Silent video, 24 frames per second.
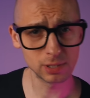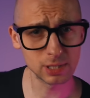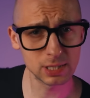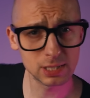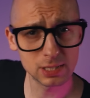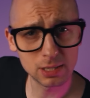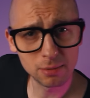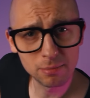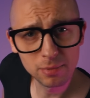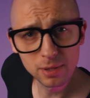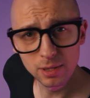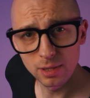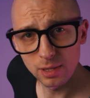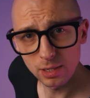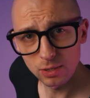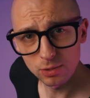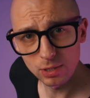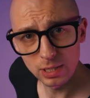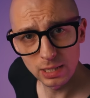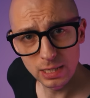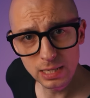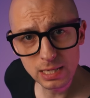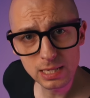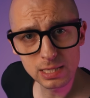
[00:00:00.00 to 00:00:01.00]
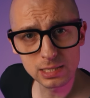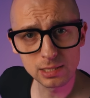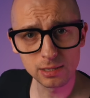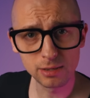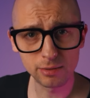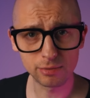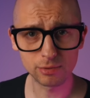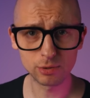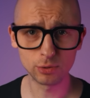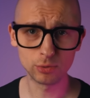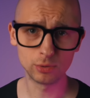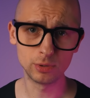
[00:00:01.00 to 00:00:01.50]
It's something that you can easily
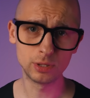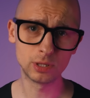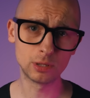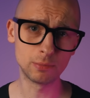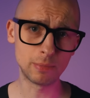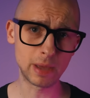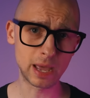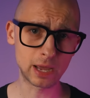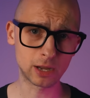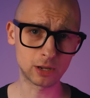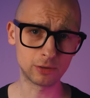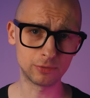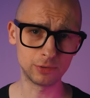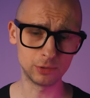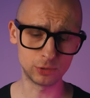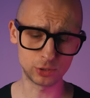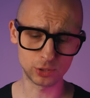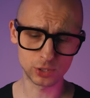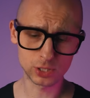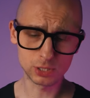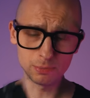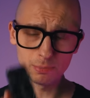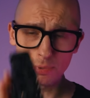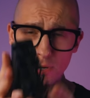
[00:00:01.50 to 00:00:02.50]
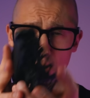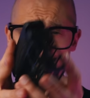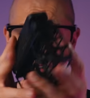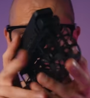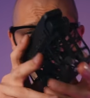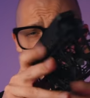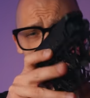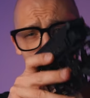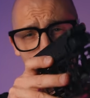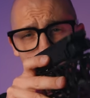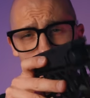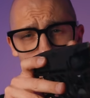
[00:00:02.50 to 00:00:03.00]
throw in the back of your jersey
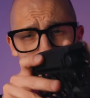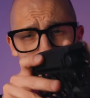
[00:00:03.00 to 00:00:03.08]
pocket.